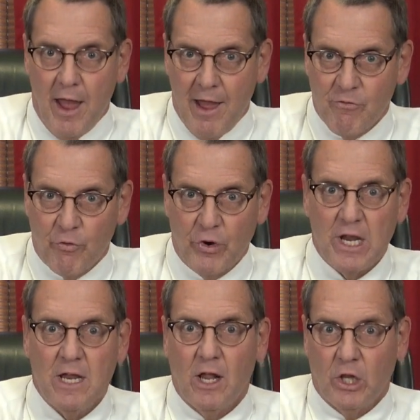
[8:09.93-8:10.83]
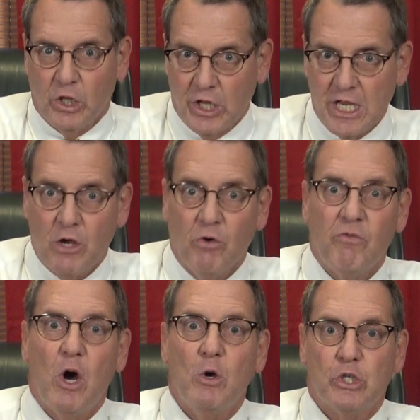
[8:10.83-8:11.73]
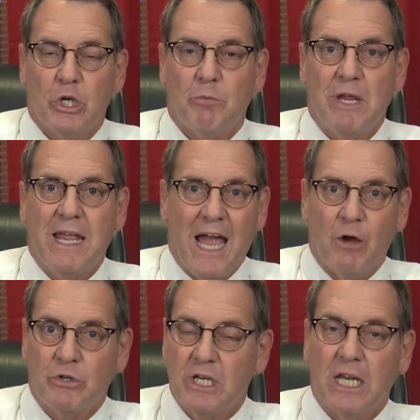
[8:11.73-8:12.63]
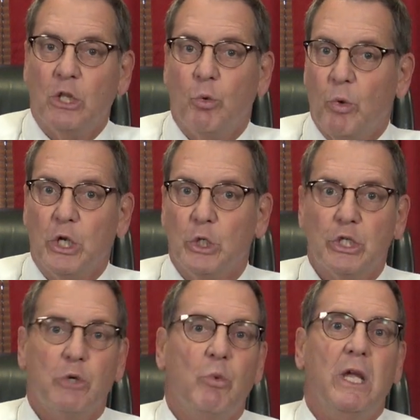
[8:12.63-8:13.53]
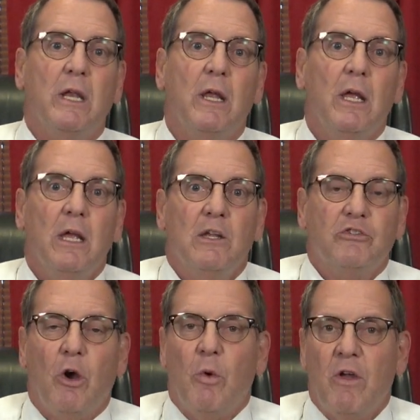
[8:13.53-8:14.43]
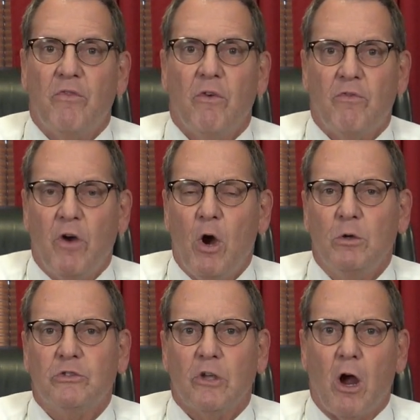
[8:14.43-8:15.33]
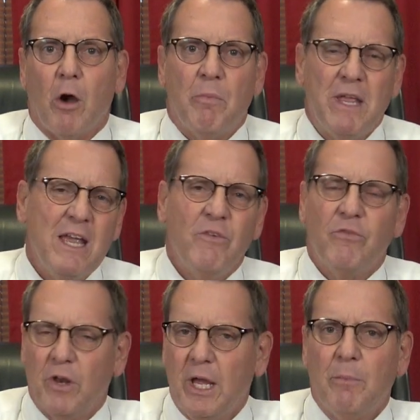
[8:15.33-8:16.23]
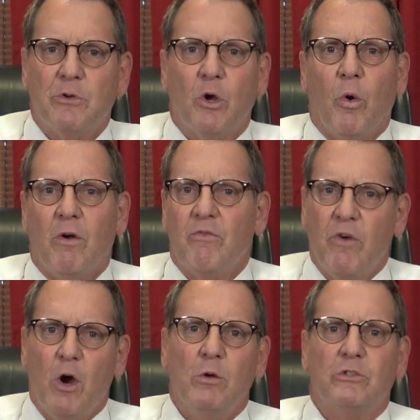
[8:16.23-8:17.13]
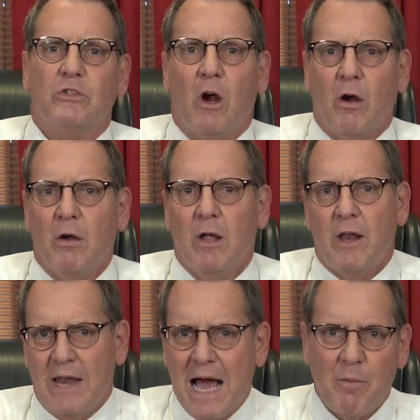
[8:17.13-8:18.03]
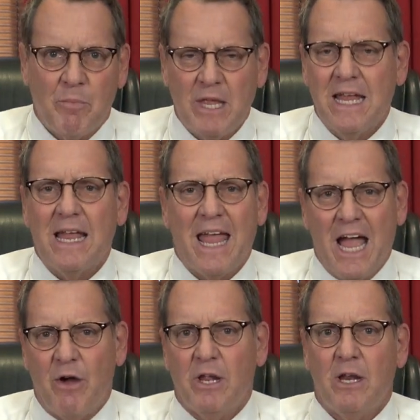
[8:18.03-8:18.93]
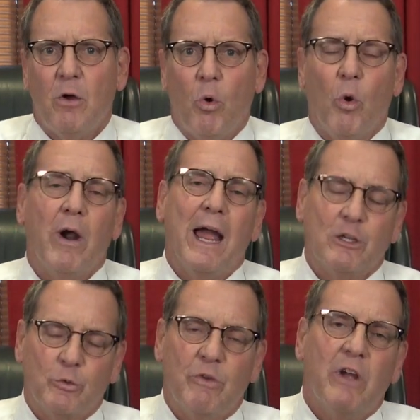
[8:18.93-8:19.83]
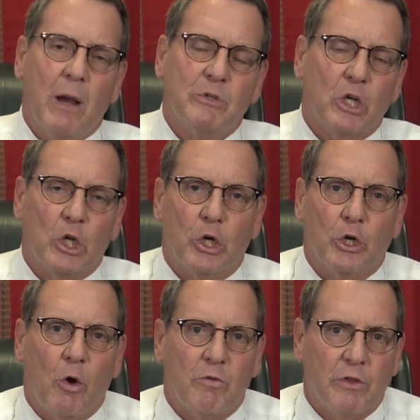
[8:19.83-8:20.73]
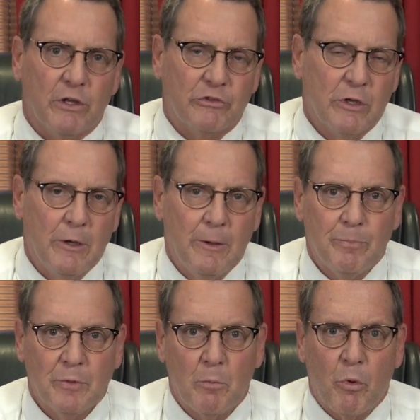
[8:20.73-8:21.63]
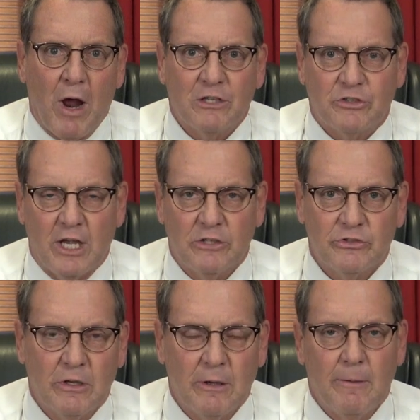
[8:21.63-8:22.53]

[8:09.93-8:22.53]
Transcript: every legal vote should be counted, and the winner should win. So if votes are being flipped, or if votes are not being counted, or as we've come to learn over this process,